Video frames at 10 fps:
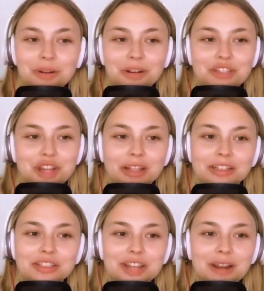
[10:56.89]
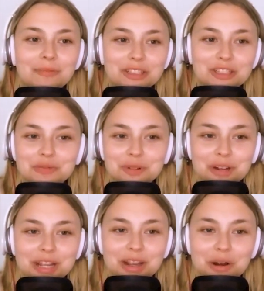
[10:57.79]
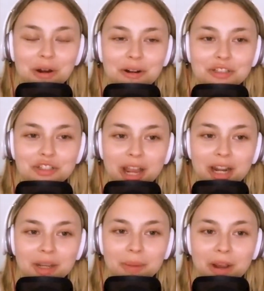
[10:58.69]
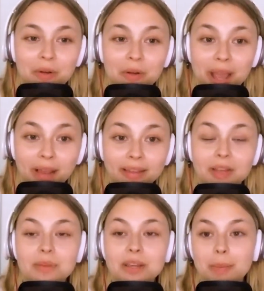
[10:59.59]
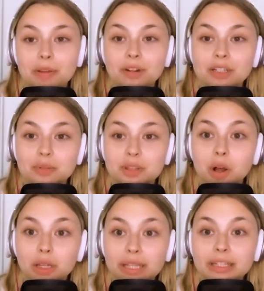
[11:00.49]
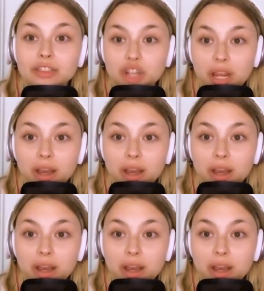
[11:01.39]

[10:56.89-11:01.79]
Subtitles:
the immunity challenge, and Rich and Rudy are chatting about Kelly becoming friends with Colleen and